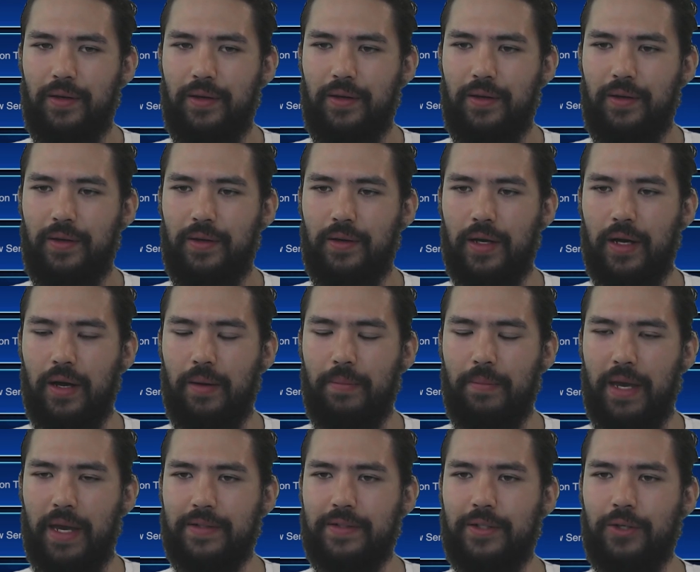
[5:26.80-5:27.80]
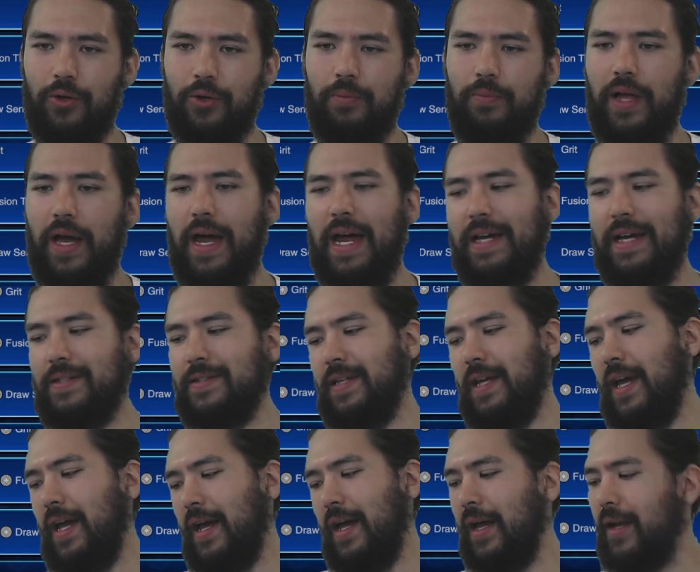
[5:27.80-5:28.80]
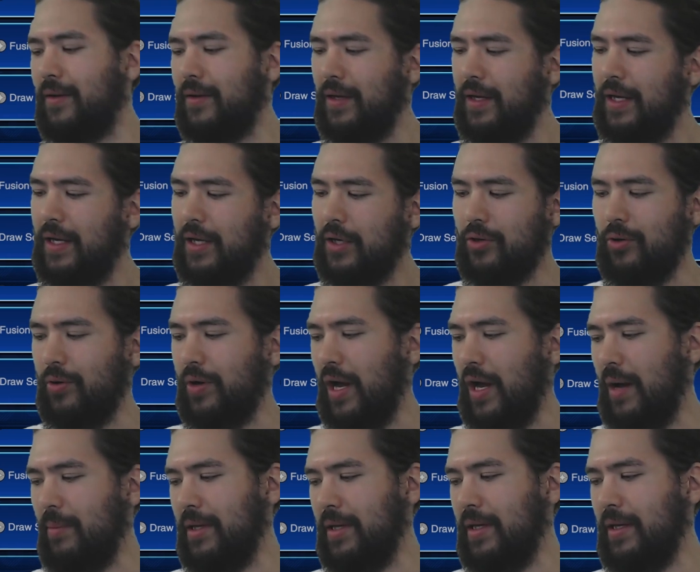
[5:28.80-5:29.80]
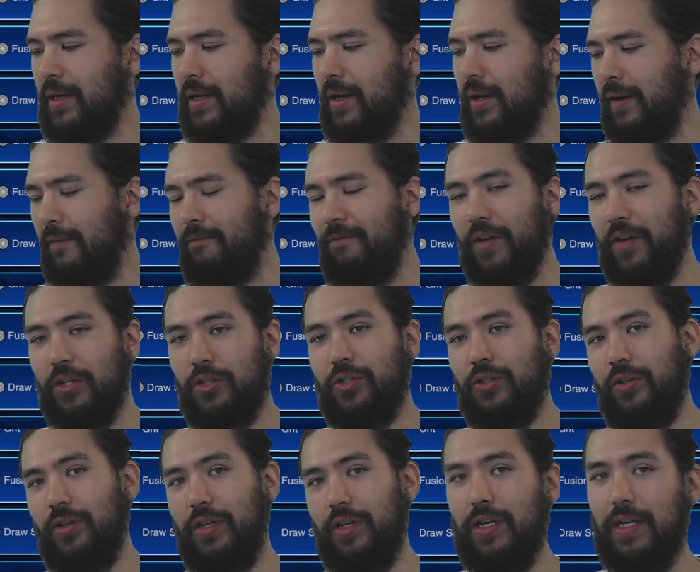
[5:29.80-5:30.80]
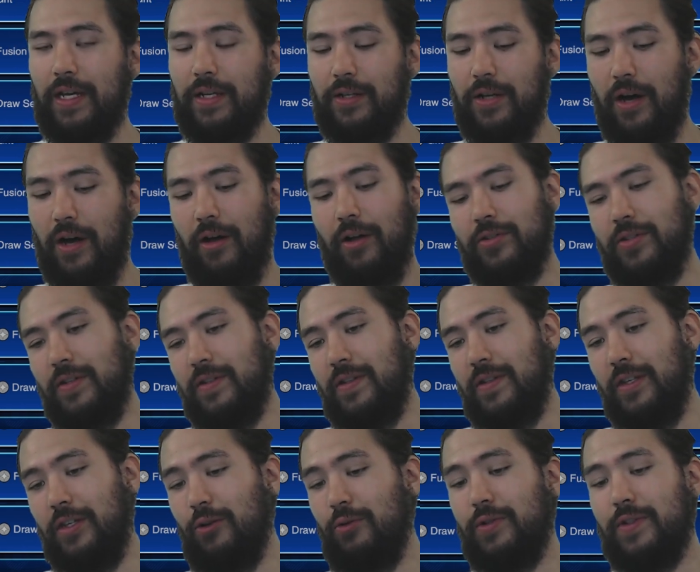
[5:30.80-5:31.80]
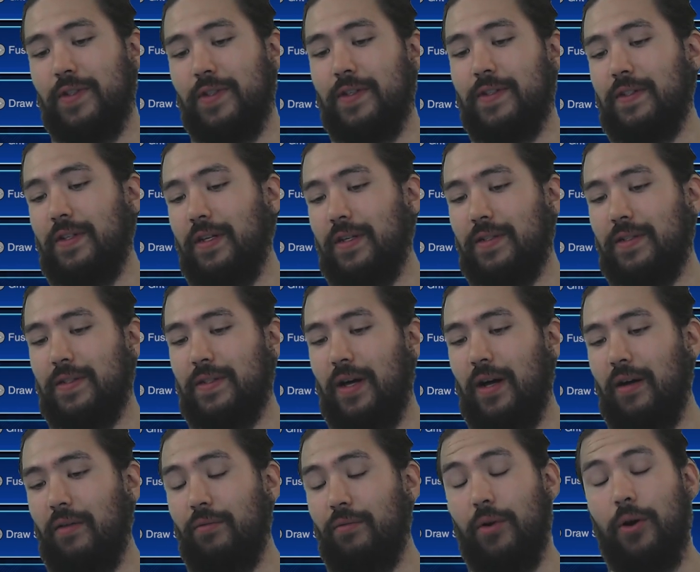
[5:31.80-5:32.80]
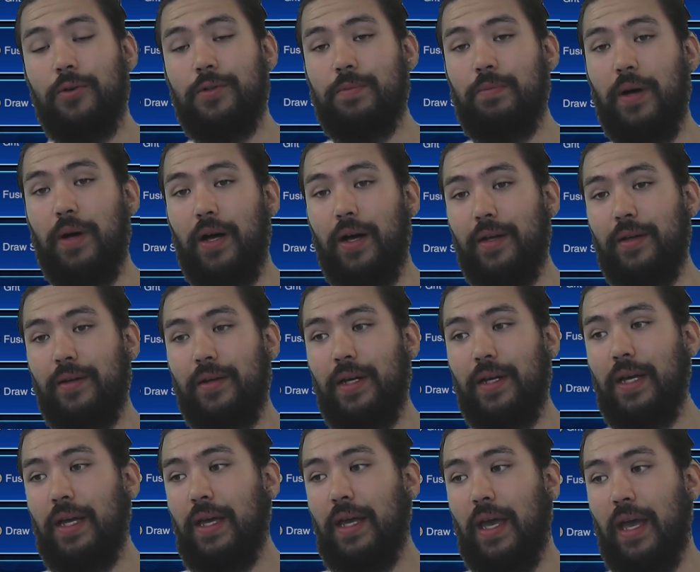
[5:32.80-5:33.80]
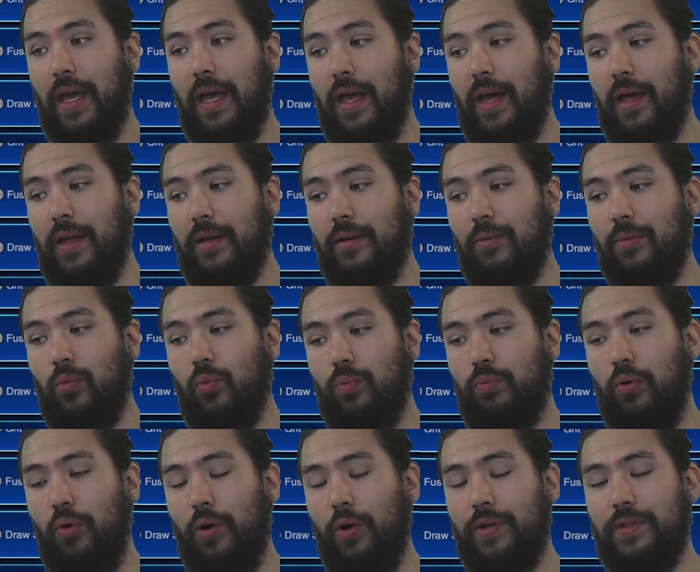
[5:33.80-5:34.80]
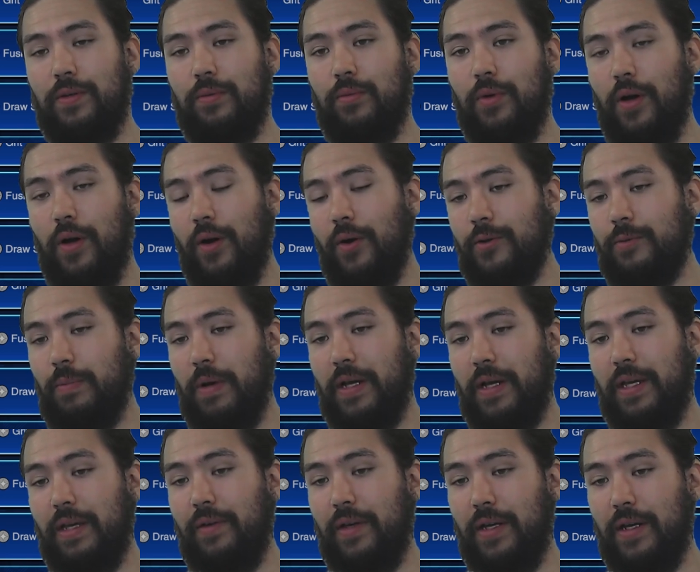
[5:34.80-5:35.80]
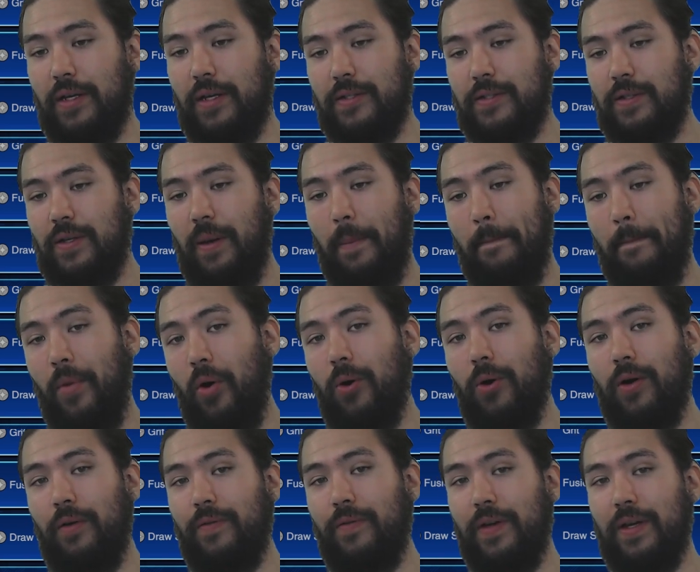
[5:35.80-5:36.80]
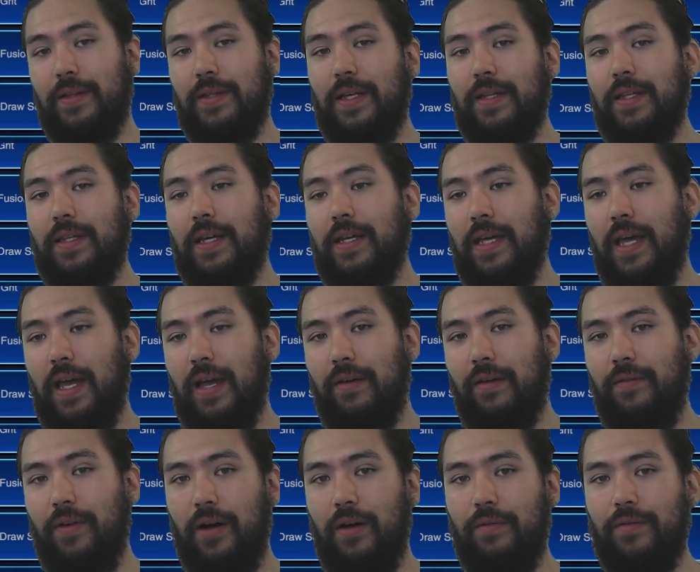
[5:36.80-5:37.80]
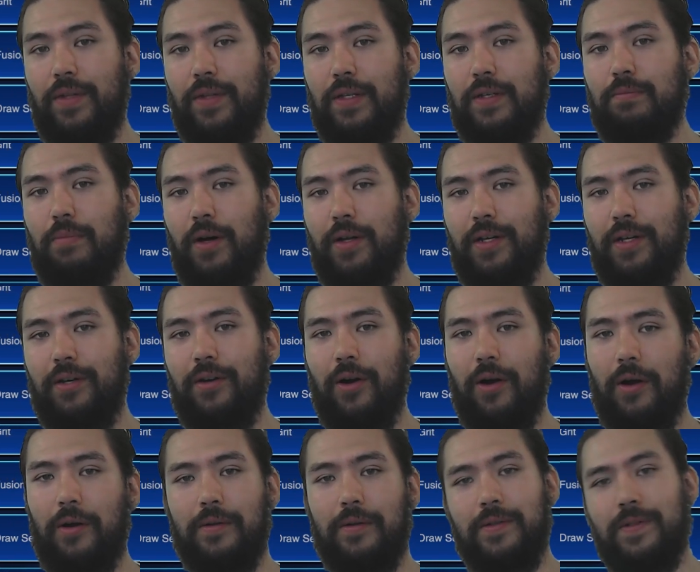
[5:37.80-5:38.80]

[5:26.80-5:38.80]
Master Hero Blast, and Konami officially acknowledges the uselessness of Rosebud and Poison Rose by giving us more of it than they gave of these money cards.